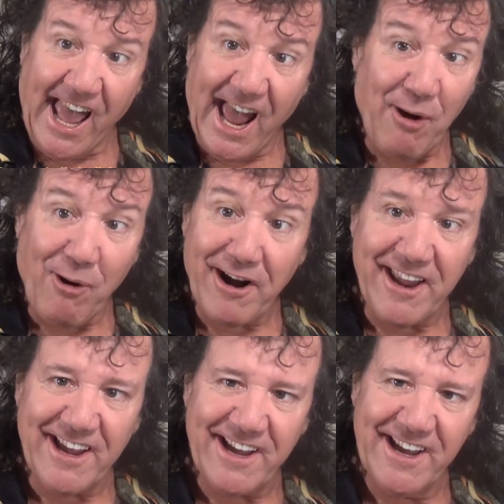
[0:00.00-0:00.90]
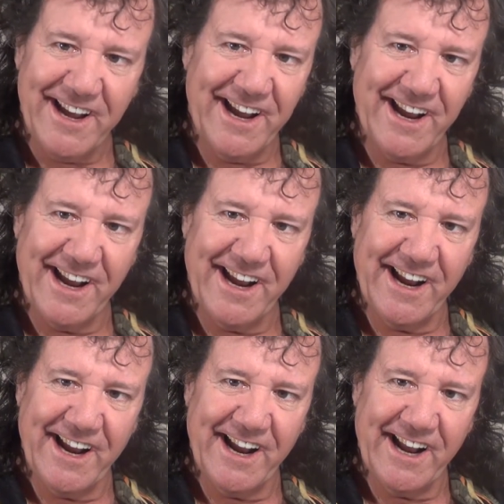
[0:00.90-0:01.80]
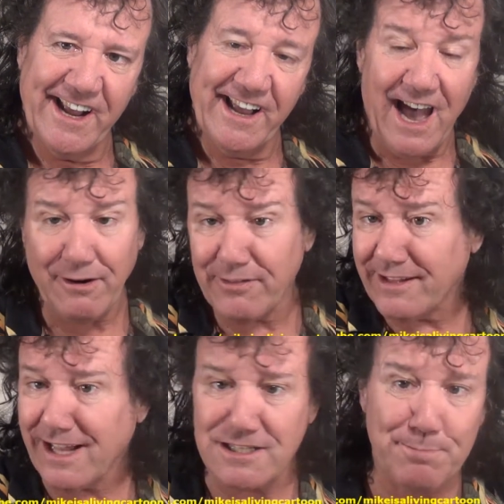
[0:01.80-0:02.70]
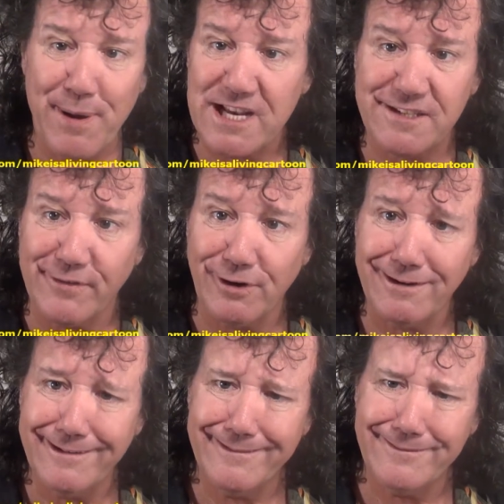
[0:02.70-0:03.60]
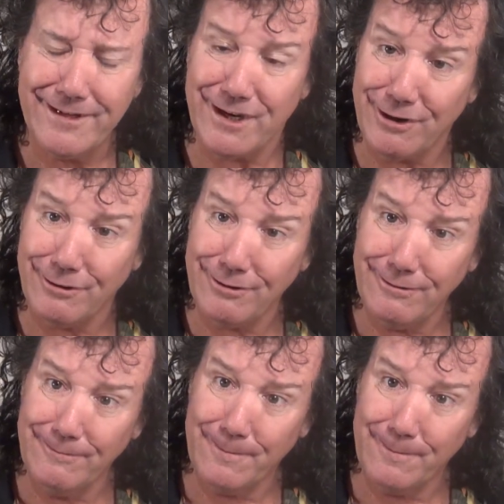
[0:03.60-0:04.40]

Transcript: how are you? I don't think that's pestful. Do you?